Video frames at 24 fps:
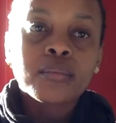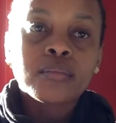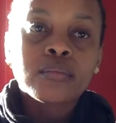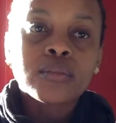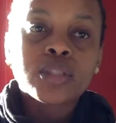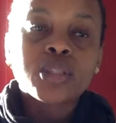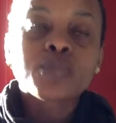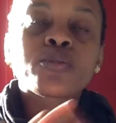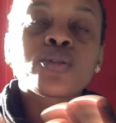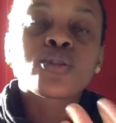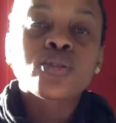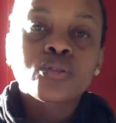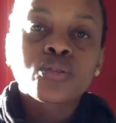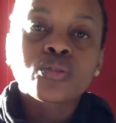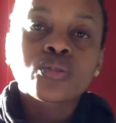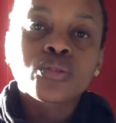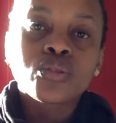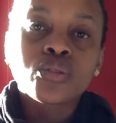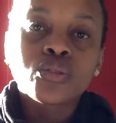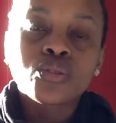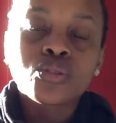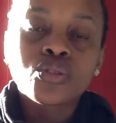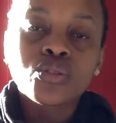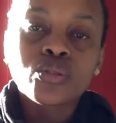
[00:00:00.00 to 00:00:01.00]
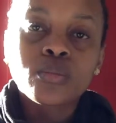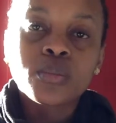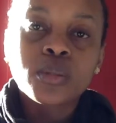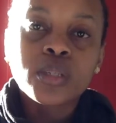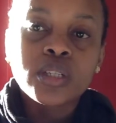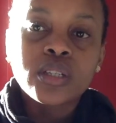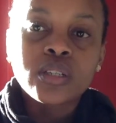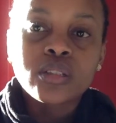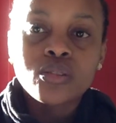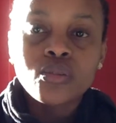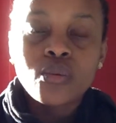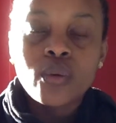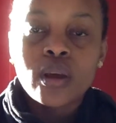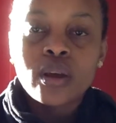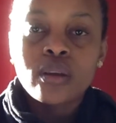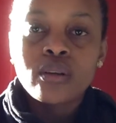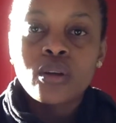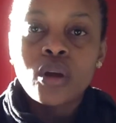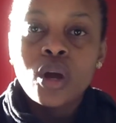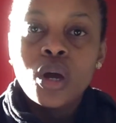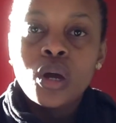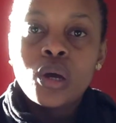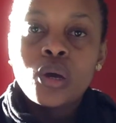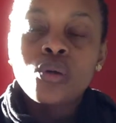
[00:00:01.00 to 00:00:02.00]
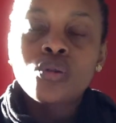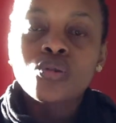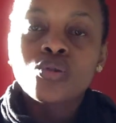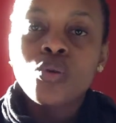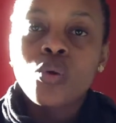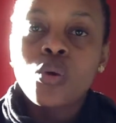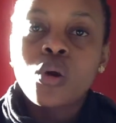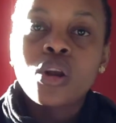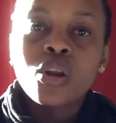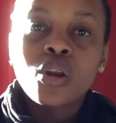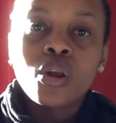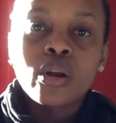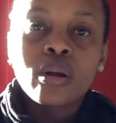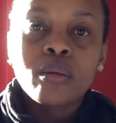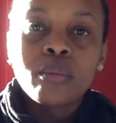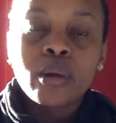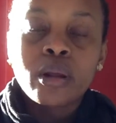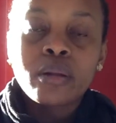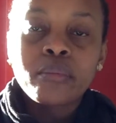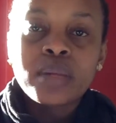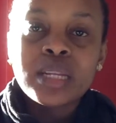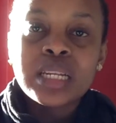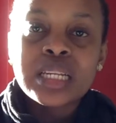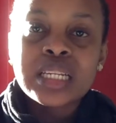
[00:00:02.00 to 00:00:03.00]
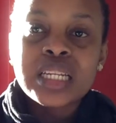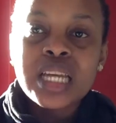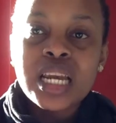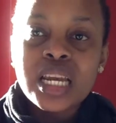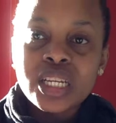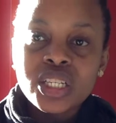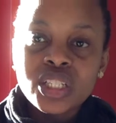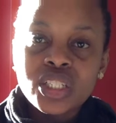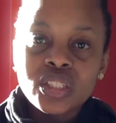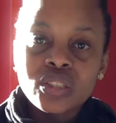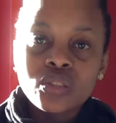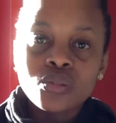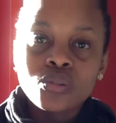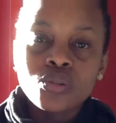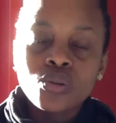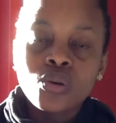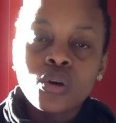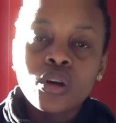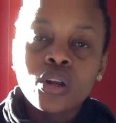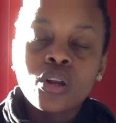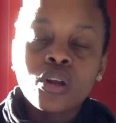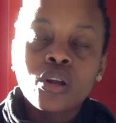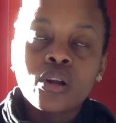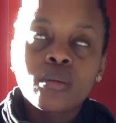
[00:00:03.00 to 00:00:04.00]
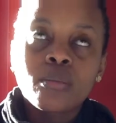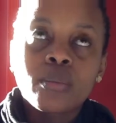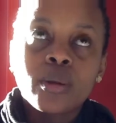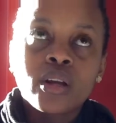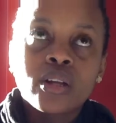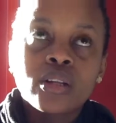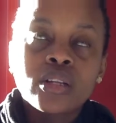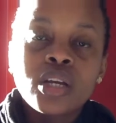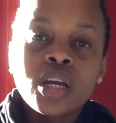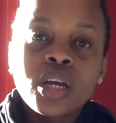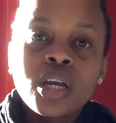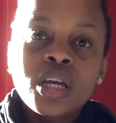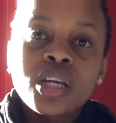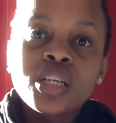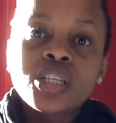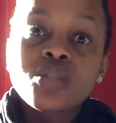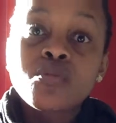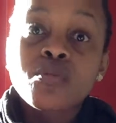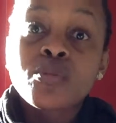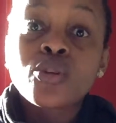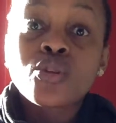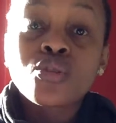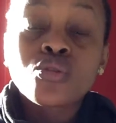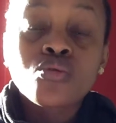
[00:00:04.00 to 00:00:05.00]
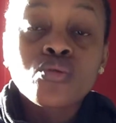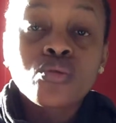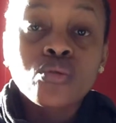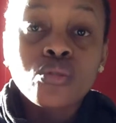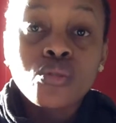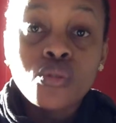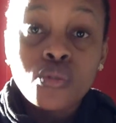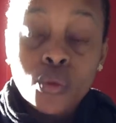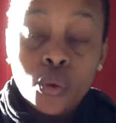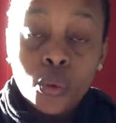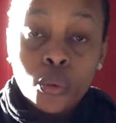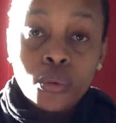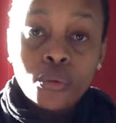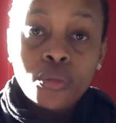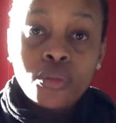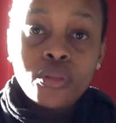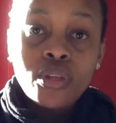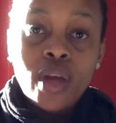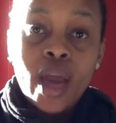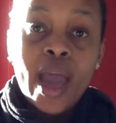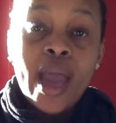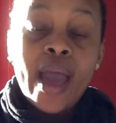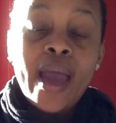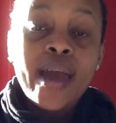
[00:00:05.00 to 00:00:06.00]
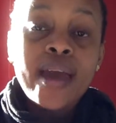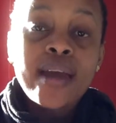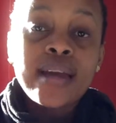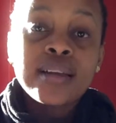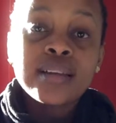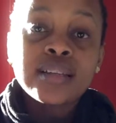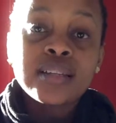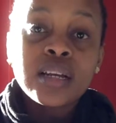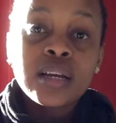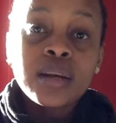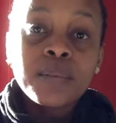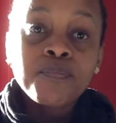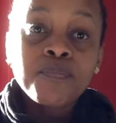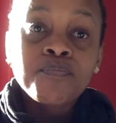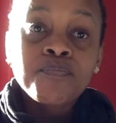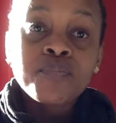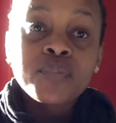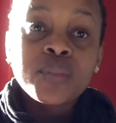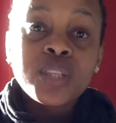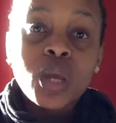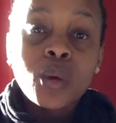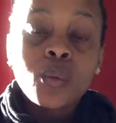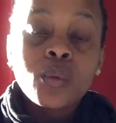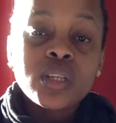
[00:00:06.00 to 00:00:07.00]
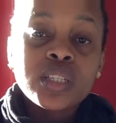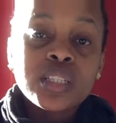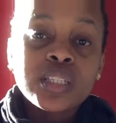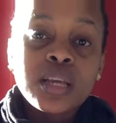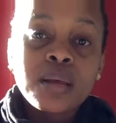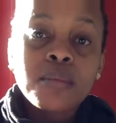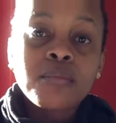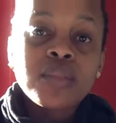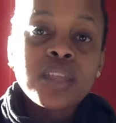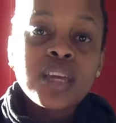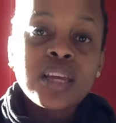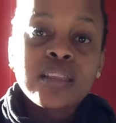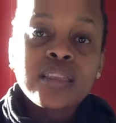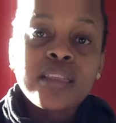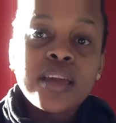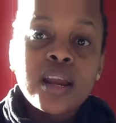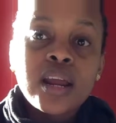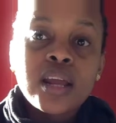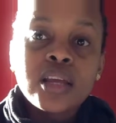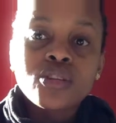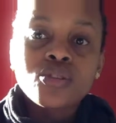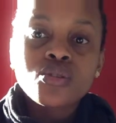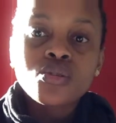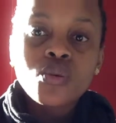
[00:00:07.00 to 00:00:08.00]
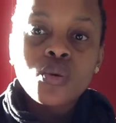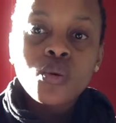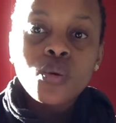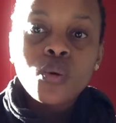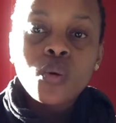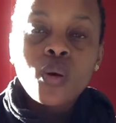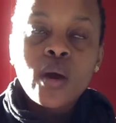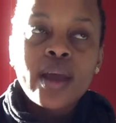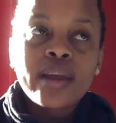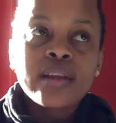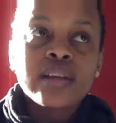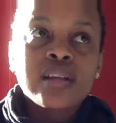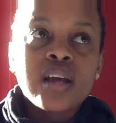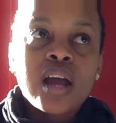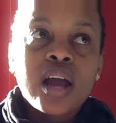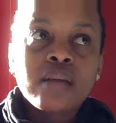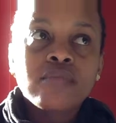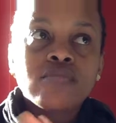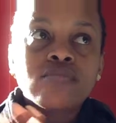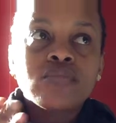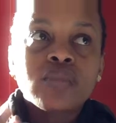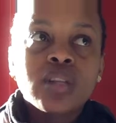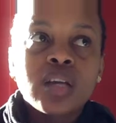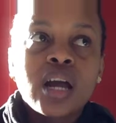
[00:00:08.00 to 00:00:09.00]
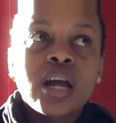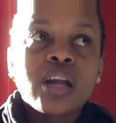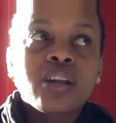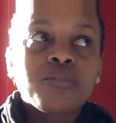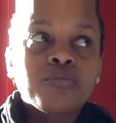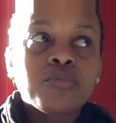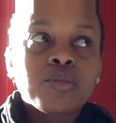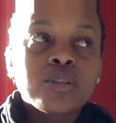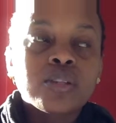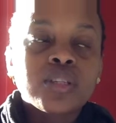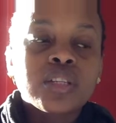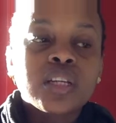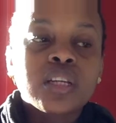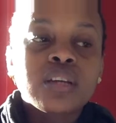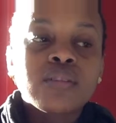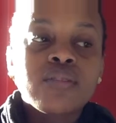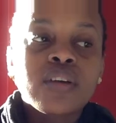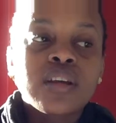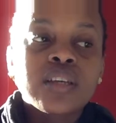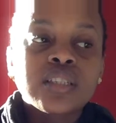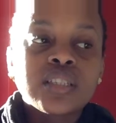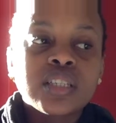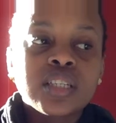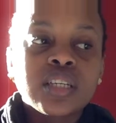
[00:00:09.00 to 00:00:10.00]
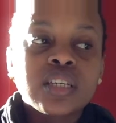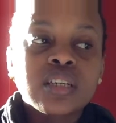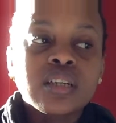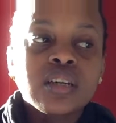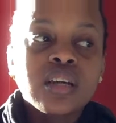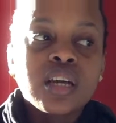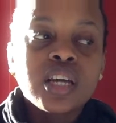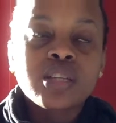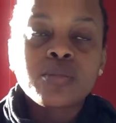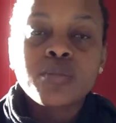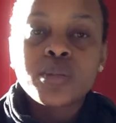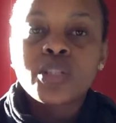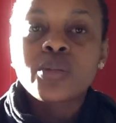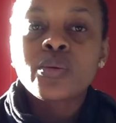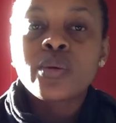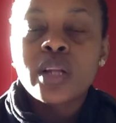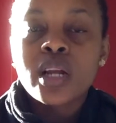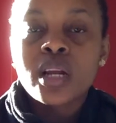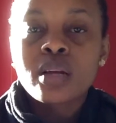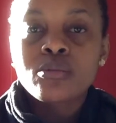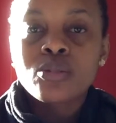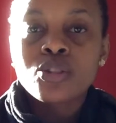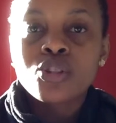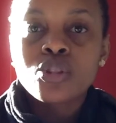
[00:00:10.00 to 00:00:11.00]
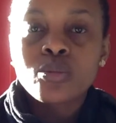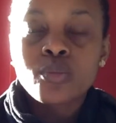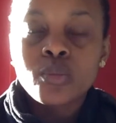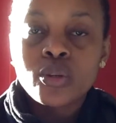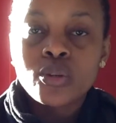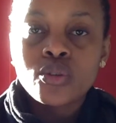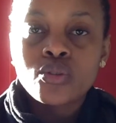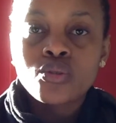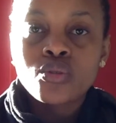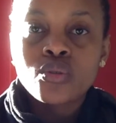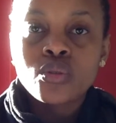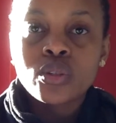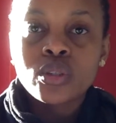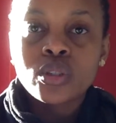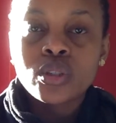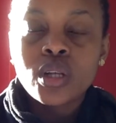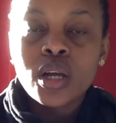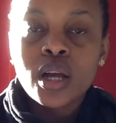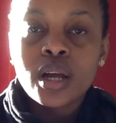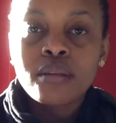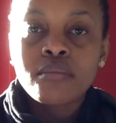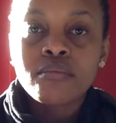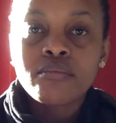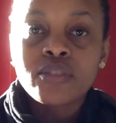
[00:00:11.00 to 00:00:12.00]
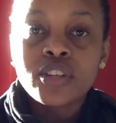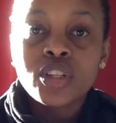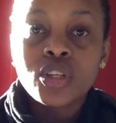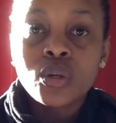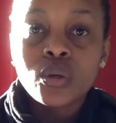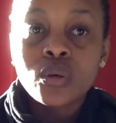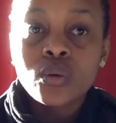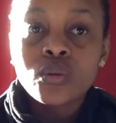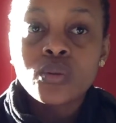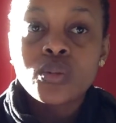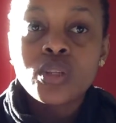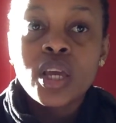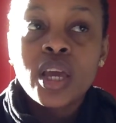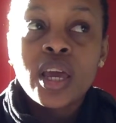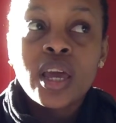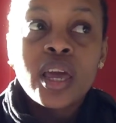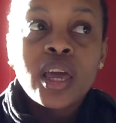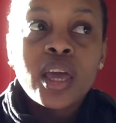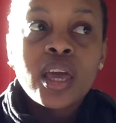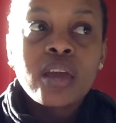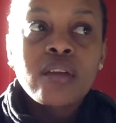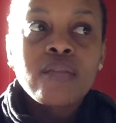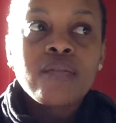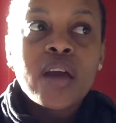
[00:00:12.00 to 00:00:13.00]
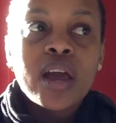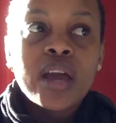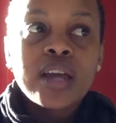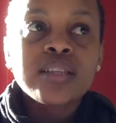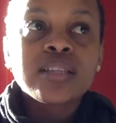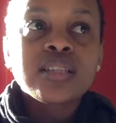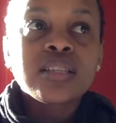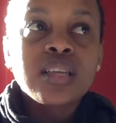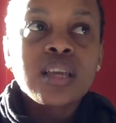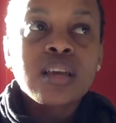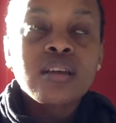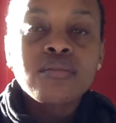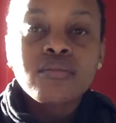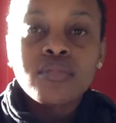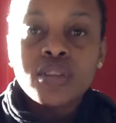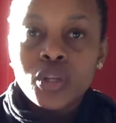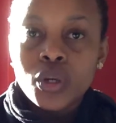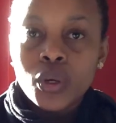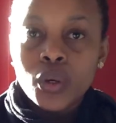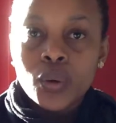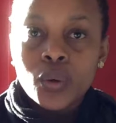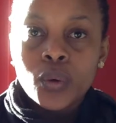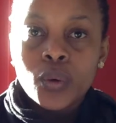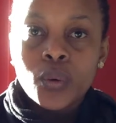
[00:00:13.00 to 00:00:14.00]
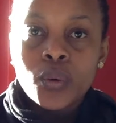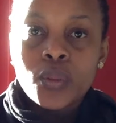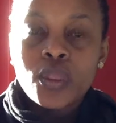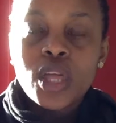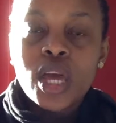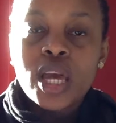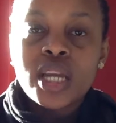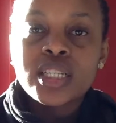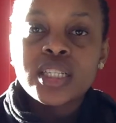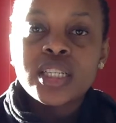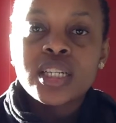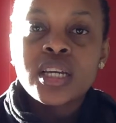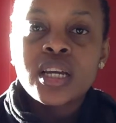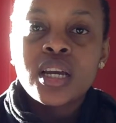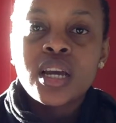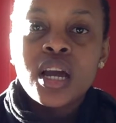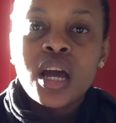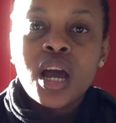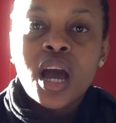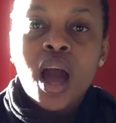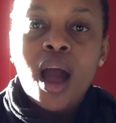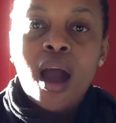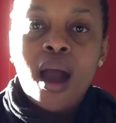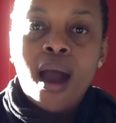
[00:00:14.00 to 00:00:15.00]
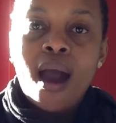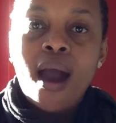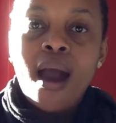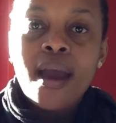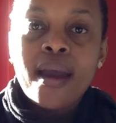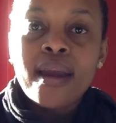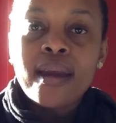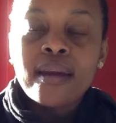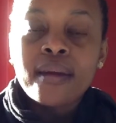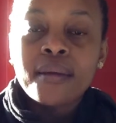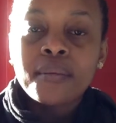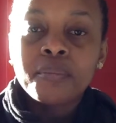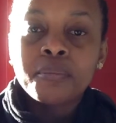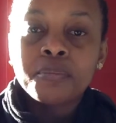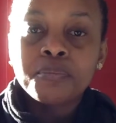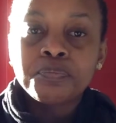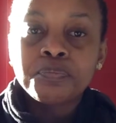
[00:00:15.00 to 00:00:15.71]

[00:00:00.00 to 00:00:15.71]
spiritual YouTubers who talk a lot about meditation, who talk a lot about spiritual growth, and there was something that I saw, and I'm the kind of person, if I see, especially when it comes to spiritual videos, if I see a video that I